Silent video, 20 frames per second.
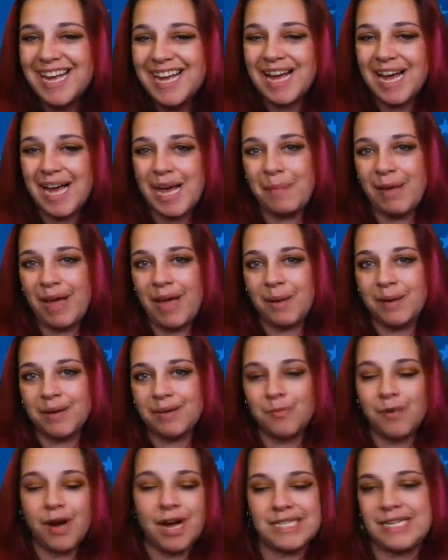about
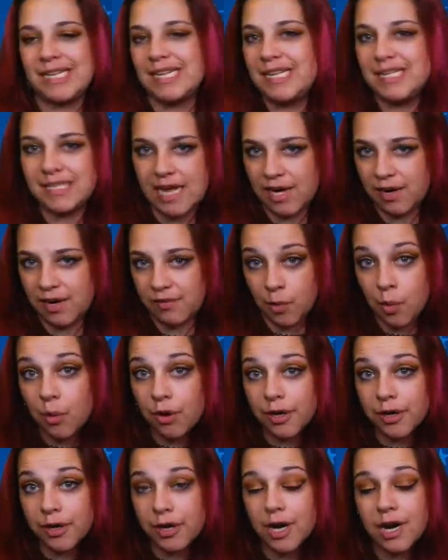watching these out of
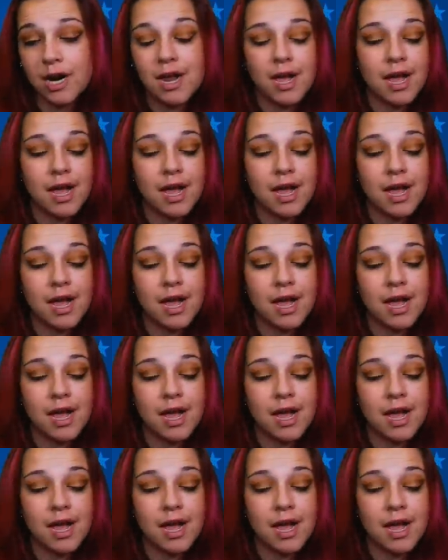order.